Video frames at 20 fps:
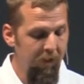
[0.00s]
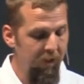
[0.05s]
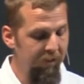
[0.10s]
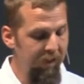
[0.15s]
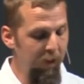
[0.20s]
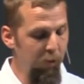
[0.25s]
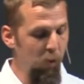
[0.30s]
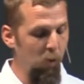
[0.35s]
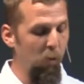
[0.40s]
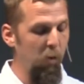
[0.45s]

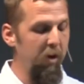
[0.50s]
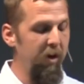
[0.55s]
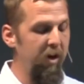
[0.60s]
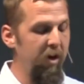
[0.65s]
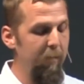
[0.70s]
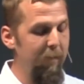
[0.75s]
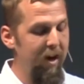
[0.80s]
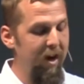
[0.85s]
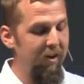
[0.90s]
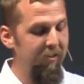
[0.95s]
They were worried
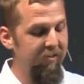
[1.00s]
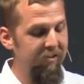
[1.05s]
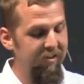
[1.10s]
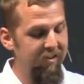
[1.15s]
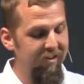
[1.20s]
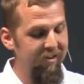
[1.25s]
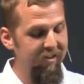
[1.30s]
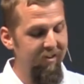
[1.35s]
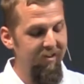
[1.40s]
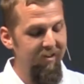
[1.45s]
about
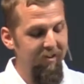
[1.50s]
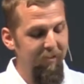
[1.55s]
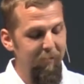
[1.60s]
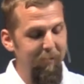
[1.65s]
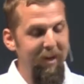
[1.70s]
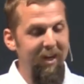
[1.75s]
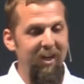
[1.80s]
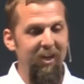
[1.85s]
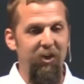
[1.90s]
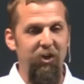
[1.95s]

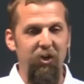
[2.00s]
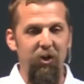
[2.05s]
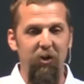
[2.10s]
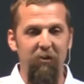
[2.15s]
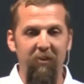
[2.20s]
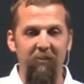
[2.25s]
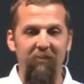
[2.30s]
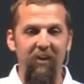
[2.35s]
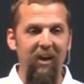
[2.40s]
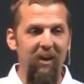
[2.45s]
making sure
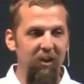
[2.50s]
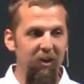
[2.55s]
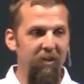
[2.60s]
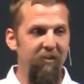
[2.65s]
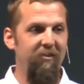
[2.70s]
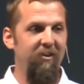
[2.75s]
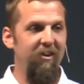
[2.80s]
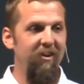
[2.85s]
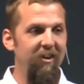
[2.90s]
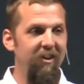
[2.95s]
that they
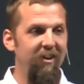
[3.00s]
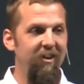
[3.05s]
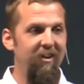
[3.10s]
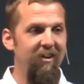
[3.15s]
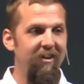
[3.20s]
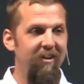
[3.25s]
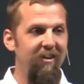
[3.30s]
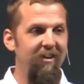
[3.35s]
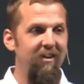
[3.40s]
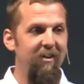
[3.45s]
looked good,
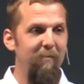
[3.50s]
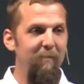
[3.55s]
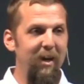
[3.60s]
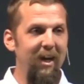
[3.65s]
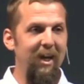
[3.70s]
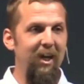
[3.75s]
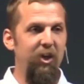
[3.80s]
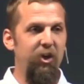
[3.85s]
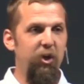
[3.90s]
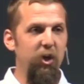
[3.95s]

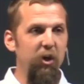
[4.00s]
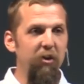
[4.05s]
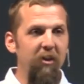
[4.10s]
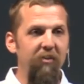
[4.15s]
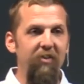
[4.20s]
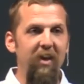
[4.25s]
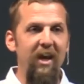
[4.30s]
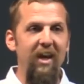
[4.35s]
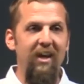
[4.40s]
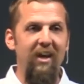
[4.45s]
making sure
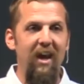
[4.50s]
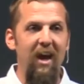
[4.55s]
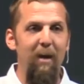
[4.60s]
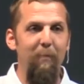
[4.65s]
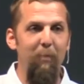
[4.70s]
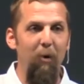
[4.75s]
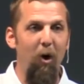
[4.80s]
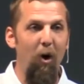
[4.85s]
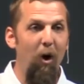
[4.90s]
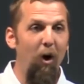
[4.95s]
that they
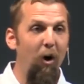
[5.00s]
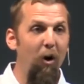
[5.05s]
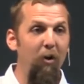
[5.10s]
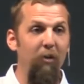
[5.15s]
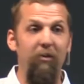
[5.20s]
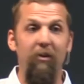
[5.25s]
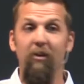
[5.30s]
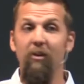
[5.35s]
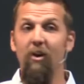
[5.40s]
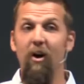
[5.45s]
kept all
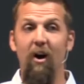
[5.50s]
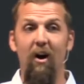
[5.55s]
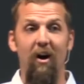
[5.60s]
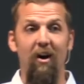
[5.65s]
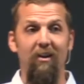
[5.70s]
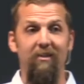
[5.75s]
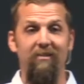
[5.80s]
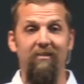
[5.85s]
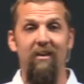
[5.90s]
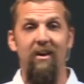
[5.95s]
the
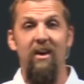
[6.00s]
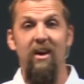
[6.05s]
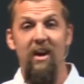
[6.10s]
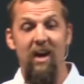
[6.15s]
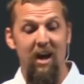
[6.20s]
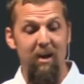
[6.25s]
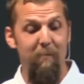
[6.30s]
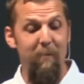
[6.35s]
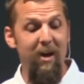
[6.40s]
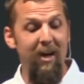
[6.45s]
laws,
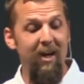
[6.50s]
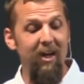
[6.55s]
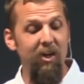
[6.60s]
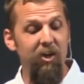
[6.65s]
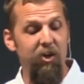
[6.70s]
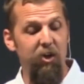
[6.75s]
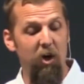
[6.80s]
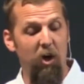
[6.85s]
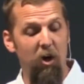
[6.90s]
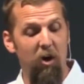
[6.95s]
and making
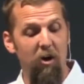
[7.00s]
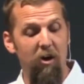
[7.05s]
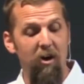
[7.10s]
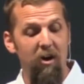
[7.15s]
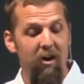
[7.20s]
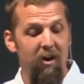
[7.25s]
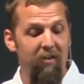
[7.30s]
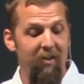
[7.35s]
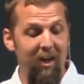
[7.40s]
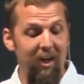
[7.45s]
sure
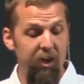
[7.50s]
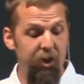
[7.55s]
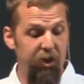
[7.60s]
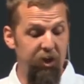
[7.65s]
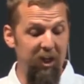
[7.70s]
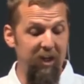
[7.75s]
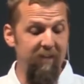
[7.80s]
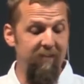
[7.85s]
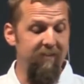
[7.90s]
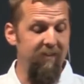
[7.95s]
that
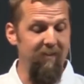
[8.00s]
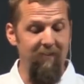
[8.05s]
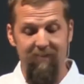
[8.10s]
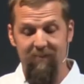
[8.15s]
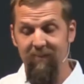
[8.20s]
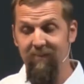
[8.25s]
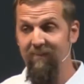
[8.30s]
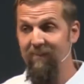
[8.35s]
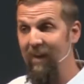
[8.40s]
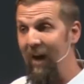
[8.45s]
Jesus,
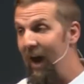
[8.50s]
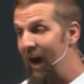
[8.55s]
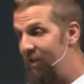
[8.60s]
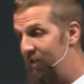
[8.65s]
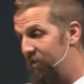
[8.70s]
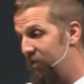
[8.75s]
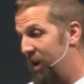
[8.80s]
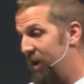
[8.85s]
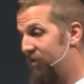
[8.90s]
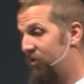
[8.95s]
this guy
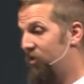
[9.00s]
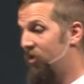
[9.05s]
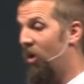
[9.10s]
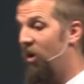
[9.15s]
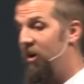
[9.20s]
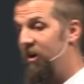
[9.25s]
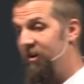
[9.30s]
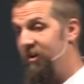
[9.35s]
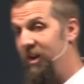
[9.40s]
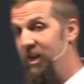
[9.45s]
that they
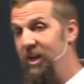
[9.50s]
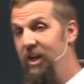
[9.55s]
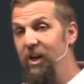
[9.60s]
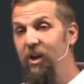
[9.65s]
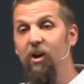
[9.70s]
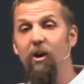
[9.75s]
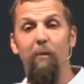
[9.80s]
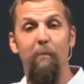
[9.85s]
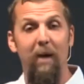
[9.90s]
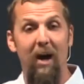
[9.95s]
started to
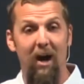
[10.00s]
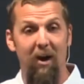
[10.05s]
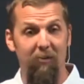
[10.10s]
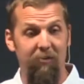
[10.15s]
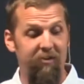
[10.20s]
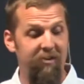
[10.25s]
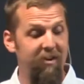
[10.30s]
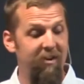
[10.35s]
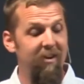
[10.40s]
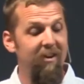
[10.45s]
hear
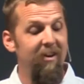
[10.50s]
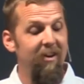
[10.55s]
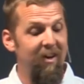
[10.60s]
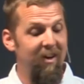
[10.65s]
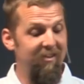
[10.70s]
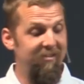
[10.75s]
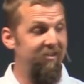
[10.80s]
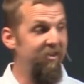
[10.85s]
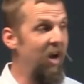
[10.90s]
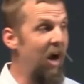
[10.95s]
about,
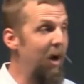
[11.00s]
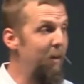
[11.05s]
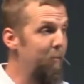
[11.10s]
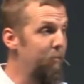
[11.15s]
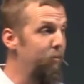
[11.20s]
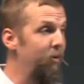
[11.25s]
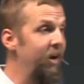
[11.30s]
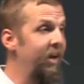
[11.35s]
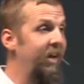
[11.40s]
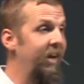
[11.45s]
is not
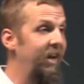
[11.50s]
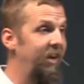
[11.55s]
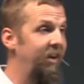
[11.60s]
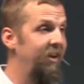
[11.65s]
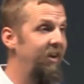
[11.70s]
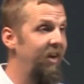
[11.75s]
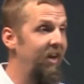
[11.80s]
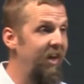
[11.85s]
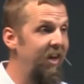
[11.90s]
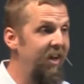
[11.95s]
breaking
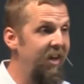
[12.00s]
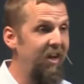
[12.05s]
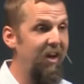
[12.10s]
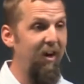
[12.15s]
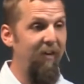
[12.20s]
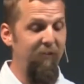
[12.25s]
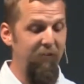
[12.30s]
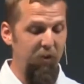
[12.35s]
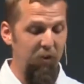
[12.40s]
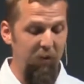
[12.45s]
any
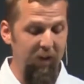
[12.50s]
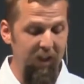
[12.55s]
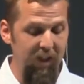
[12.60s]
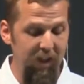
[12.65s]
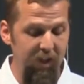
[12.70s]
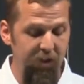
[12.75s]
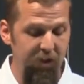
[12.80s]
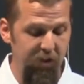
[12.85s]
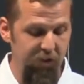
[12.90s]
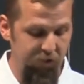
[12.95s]
of the
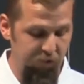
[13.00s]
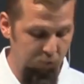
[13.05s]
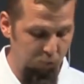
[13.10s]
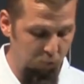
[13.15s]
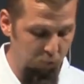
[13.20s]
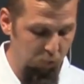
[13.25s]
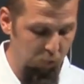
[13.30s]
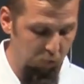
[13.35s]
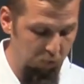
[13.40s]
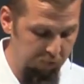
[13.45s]
religious
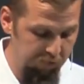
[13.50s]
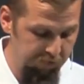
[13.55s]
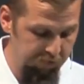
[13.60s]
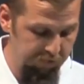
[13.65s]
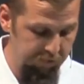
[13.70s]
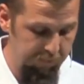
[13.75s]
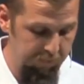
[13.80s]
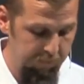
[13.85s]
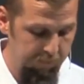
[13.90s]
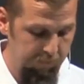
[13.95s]
rules.